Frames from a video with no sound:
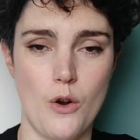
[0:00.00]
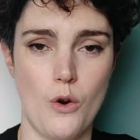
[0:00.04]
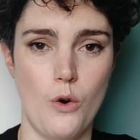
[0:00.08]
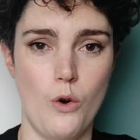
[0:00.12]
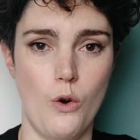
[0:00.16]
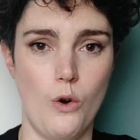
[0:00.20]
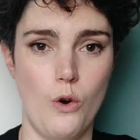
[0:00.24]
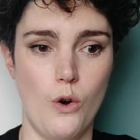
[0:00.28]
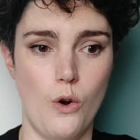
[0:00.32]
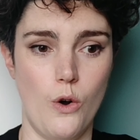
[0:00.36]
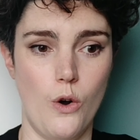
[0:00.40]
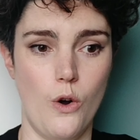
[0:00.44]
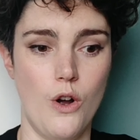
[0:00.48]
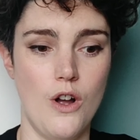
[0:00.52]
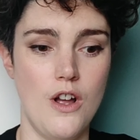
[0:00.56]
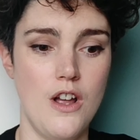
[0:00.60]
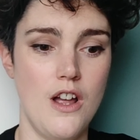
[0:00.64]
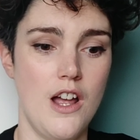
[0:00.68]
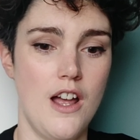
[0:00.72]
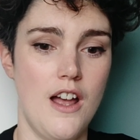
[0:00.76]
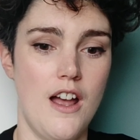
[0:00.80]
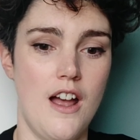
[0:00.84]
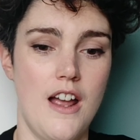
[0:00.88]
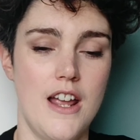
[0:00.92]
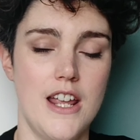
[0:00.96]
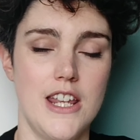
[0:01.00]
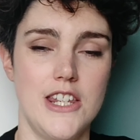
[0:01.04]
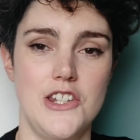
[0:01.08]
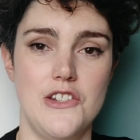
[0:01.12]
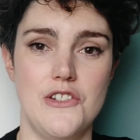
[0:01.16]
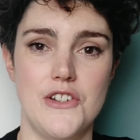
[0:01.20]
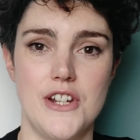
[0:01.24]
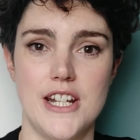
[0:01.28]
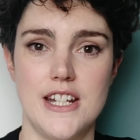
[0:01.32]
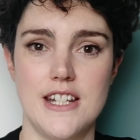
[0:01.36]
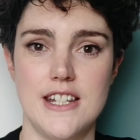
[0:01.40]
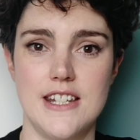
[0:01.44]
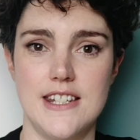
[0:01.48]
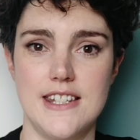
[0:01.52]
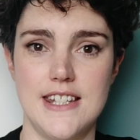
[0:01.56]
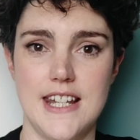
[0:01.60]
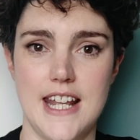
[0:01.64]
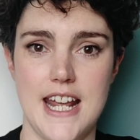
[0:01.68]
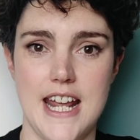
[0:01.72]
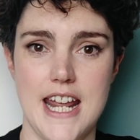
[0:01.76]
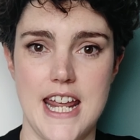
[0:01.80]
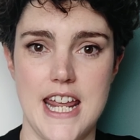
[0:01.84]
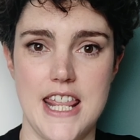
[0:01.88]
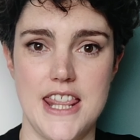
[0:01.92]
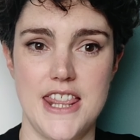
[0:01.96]
Or you can
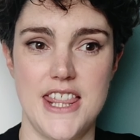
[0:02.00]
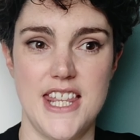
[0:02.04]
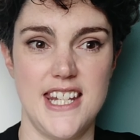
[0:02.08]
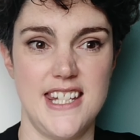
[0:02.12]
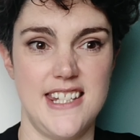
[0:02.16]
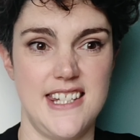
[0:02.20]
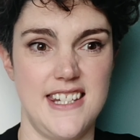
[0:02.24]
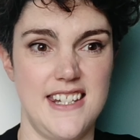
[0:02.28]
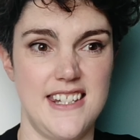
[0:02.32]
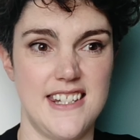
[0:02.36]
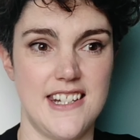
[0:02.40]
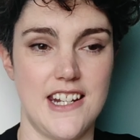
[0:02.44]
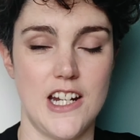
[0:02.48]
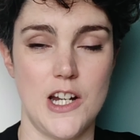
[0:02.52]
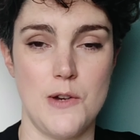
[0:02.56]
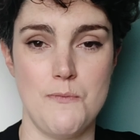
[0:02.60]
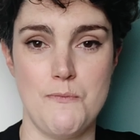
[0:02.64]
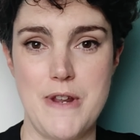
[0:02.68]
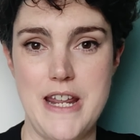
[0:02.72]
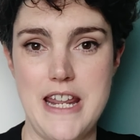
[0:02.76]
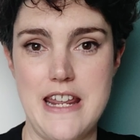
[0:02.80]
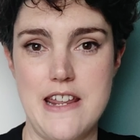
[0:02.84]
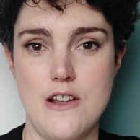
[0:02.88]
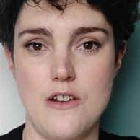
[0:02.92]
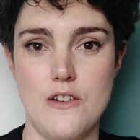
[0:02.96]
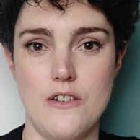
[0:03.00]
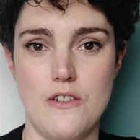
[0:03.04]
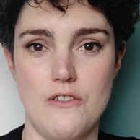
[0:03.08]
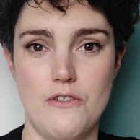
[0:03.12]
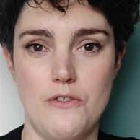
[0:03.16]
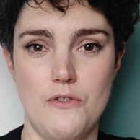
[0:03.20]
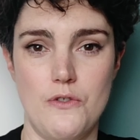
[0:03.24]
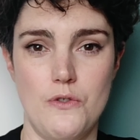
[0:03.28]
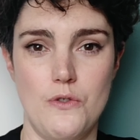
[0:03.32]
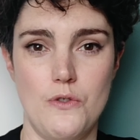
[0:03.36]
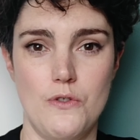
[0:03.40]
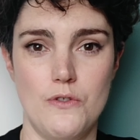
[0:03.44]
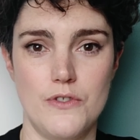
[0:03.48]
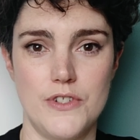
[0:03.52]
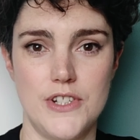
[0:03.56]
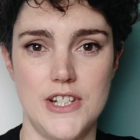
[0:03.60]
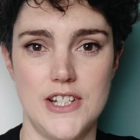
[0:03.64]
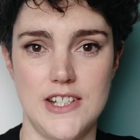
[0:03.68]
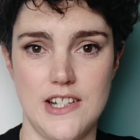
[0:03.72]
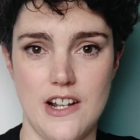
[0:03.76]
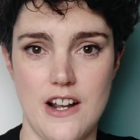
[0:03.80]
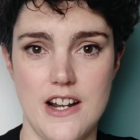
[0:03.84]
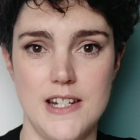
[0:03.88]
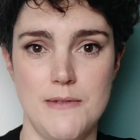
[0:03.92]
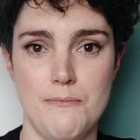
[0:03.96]
say this is going to be
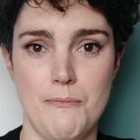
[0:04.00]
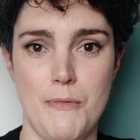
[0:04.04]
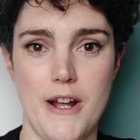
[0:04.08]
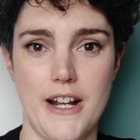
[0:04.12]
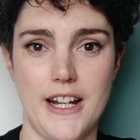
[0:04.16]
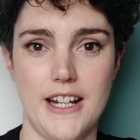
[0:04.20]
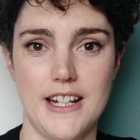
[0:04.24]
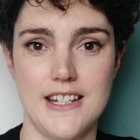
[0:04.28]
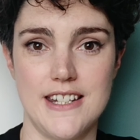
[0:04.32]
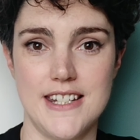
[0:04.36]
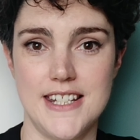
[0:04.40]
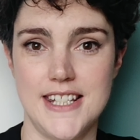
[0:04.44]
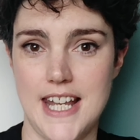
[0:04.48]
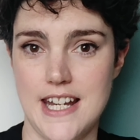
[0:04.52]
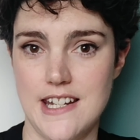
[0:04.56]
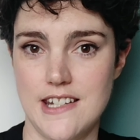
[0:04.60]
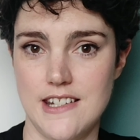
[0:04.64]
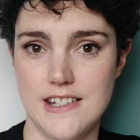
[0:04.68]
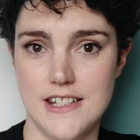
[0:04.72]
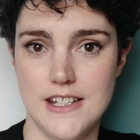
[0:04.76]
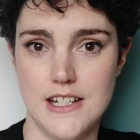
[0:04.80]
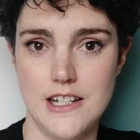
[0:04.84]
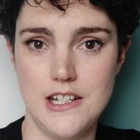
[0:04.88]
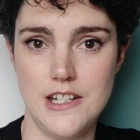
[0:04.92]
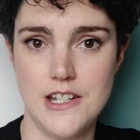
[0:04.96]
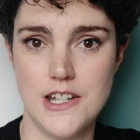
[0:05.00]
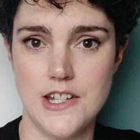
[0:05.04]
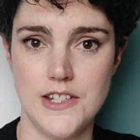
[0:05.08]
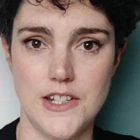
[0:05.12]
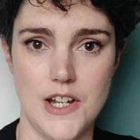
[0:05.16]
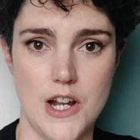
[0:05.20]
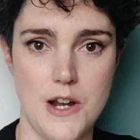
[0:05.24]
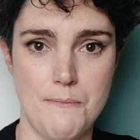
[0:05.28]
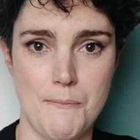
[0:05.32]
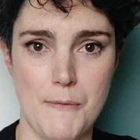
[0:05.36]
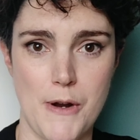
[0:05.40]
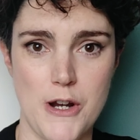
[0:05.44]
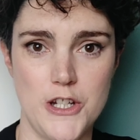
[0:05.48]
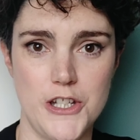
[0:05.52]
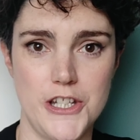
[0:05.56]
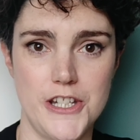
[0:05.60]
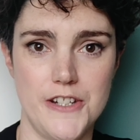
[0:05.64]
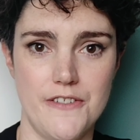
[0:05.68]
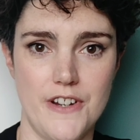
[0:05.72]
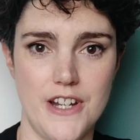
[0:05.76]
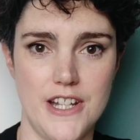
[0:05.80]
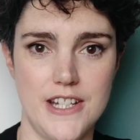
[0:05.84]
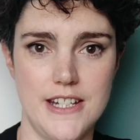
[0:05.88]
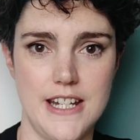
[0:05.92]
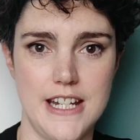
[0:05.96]
decided by consensus, so most
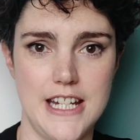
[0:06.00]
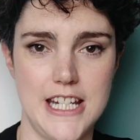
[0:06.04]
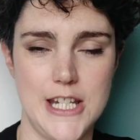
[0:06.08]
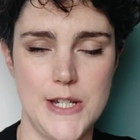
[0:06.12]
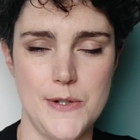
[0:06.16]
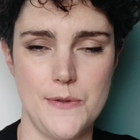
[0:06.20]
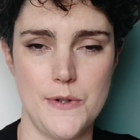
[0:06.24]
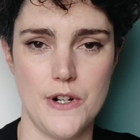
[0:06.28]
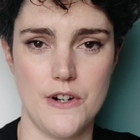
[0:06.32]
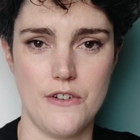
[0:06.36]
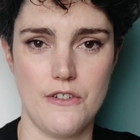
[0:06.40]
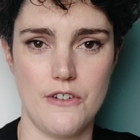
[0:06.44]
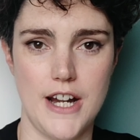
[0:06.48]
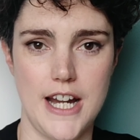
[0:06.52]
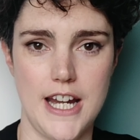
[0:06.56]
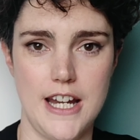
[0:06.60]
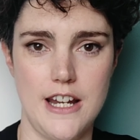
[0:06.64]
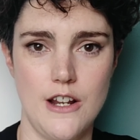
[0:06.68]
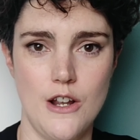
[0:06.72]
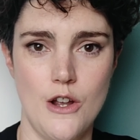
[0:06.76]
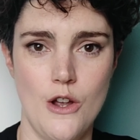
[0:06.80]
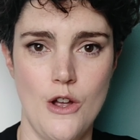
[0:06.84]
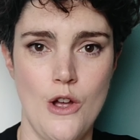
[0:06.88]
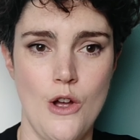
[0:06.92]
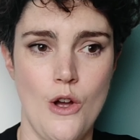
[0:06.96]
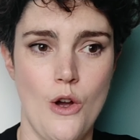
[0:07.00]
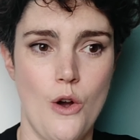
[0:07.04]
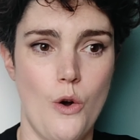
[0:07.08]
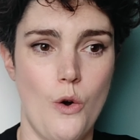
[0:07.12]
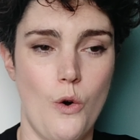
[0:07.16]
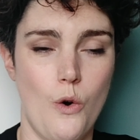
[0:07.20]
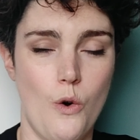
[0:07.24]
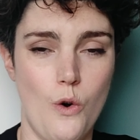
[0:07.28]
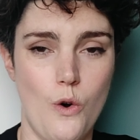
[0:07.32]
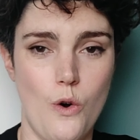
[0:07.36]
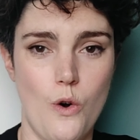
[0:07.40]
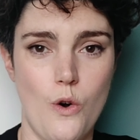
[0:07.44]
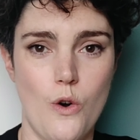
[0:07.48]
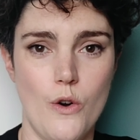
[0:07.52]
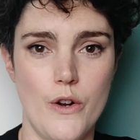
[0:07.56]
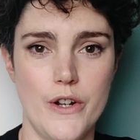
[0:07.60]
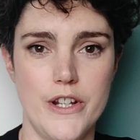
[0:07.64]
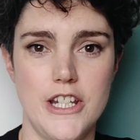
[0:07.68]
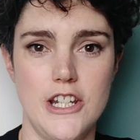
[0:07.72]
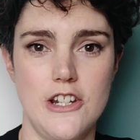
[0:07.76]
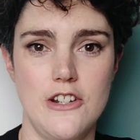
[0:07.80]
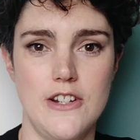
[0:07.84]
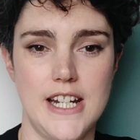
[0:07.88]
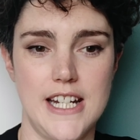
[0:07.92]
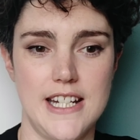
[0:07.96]
of us need to agree. Or
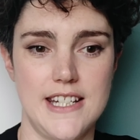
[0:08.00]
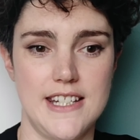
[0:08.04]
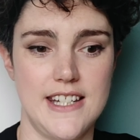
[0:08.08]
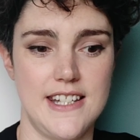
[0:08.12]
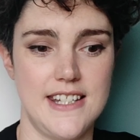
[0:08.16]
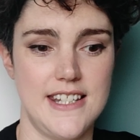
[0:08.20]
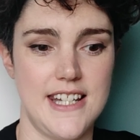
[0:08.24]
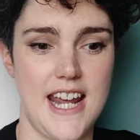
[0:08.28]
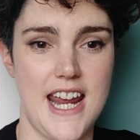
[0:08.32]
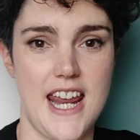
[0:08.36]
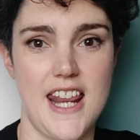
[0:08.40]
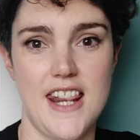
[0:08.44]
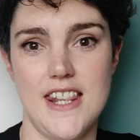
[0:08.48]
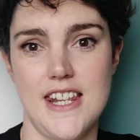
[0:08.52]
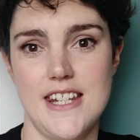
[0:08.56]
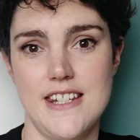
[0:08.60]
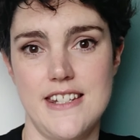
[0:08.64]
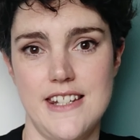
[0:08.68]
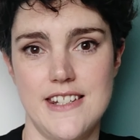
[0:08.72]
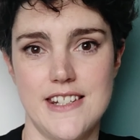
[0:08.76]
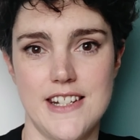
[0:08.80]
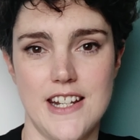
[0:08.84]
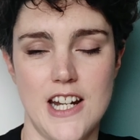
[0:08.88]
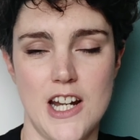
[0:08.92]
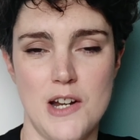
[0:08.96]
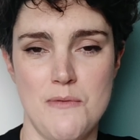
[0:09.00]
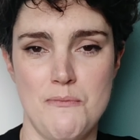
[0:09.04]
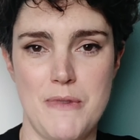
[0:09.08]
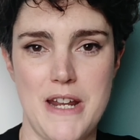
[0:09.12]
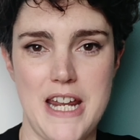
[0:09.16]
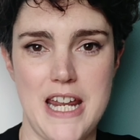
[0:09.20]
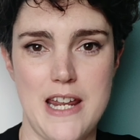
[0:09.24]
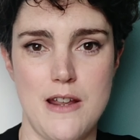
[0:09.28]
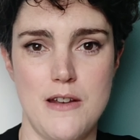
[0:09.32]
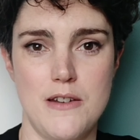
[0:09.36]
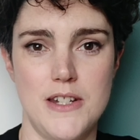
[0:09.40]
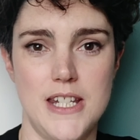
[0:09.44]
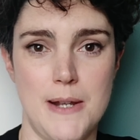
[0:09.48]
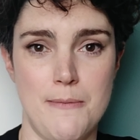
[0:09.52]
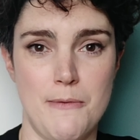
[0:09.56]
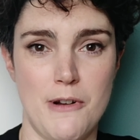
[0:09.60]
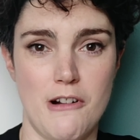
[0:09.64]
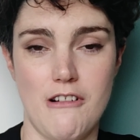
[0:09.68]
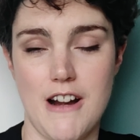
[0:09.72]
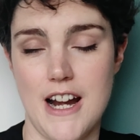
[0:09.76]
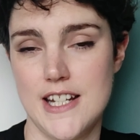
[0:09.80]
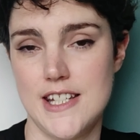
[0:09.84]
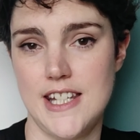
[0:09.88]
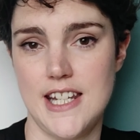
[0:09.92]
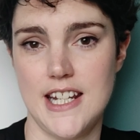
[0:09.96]
you need to say this is going to be
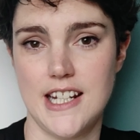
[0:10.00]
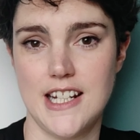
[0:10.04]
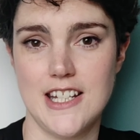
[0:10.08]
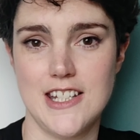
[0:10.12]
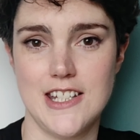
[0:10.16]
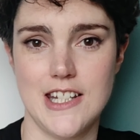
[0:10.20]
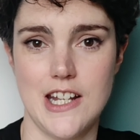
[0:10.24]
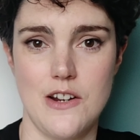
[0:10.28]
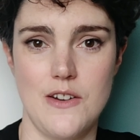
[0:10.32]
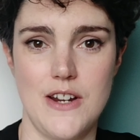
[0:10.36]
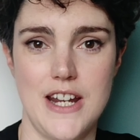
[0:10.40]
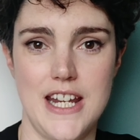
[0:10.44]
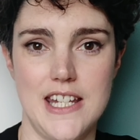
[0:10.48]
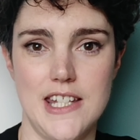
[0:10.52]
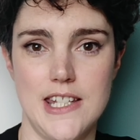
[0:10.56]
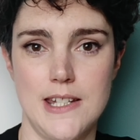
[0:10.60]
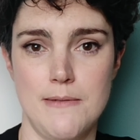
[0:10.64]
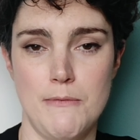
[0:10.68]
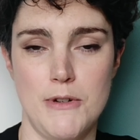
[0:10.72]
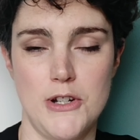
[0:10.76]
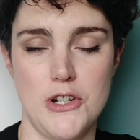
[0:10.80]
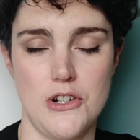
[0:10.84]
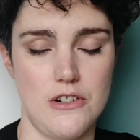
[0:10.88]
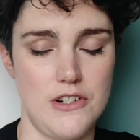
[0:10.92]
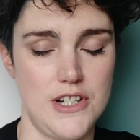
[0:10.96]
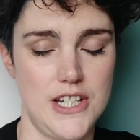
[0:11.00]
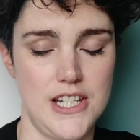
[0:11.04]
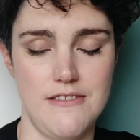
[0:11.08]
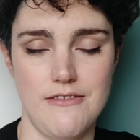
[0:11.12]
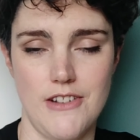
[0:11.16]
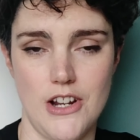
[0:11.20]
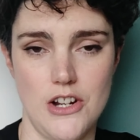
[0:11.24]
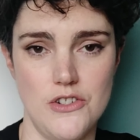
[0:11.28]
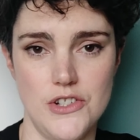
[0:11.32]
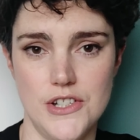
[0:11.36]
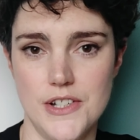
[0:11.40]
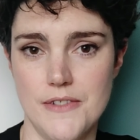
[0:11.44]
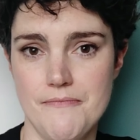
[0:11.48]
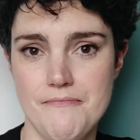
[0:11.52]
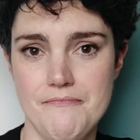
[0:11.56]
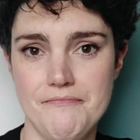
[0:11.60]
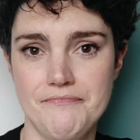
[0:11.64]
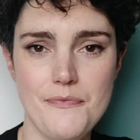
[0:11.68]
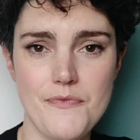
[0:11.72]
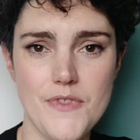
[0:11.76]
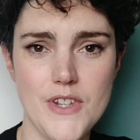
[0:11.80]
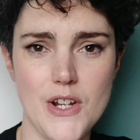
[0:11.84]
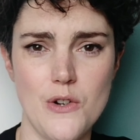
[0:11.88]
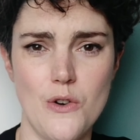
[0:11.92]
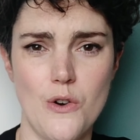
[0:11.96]
democratic, so it's a majority vote,
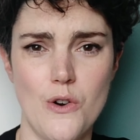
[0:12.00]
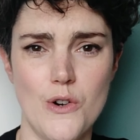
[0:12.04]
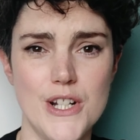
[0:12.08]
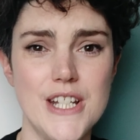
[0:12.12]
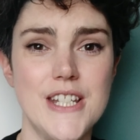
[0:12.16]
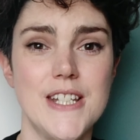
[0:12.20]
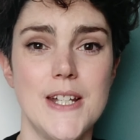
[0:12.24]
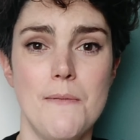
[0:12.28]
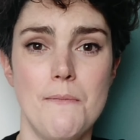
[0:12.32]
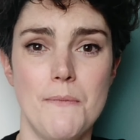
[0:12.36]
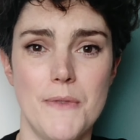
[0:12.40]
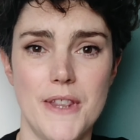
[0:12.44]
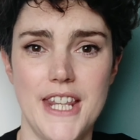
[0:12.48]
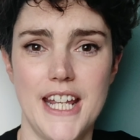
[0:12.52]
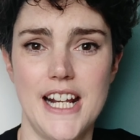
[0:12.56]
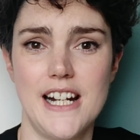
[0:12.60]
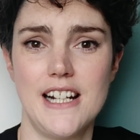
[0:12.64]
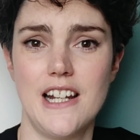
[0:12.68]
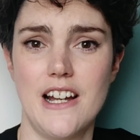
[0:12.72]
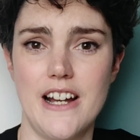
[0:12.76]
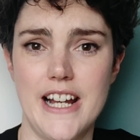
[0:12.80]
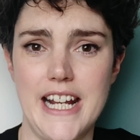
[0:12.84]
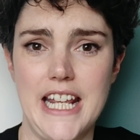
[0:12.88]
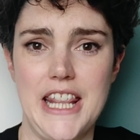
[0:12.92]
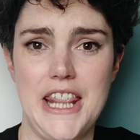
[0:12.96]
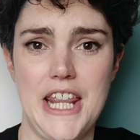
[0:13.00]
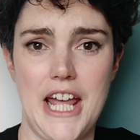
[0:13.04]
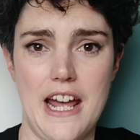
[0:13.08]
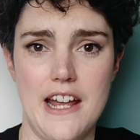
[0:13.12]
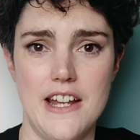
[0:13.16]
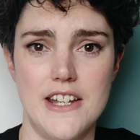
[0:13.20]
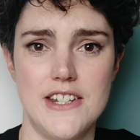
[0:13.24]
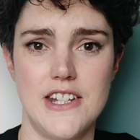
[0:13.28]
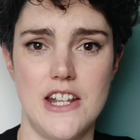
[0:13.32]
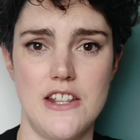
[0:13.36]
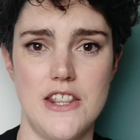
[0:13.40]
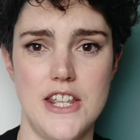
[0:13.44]
or something like that,